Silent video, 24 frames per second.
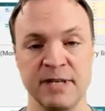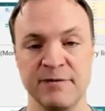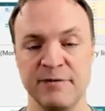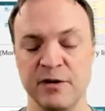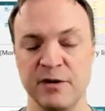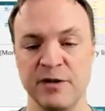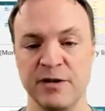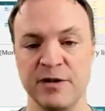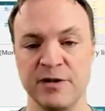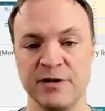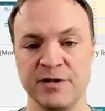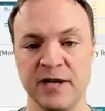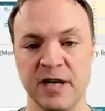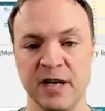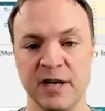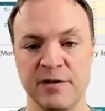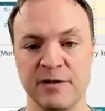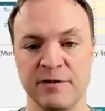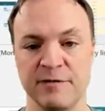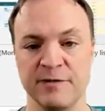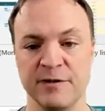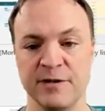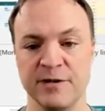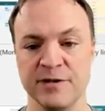but if you're using
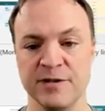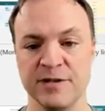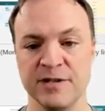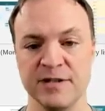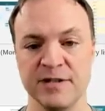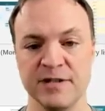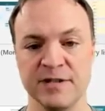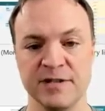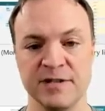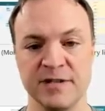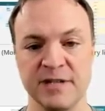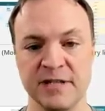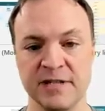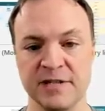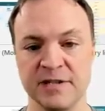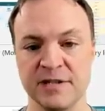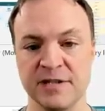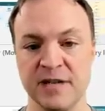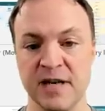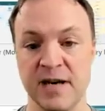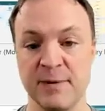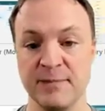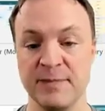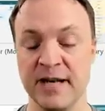other versions,
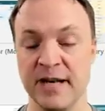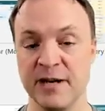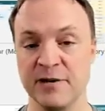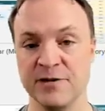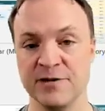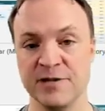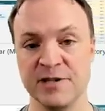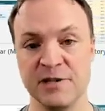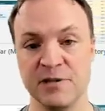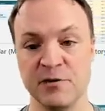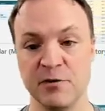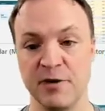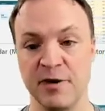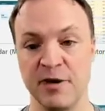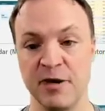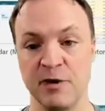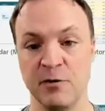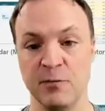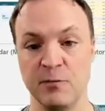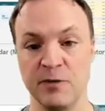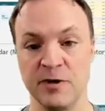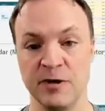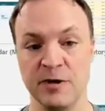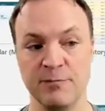this beginner's
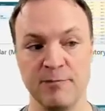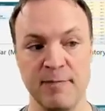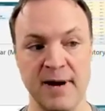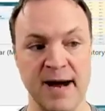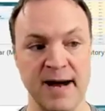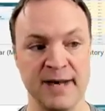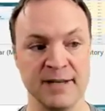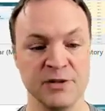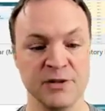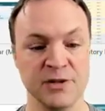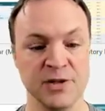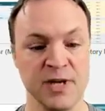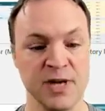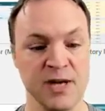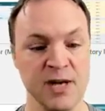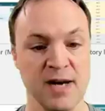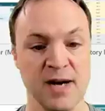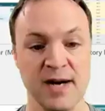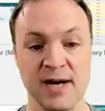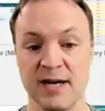tutorial will match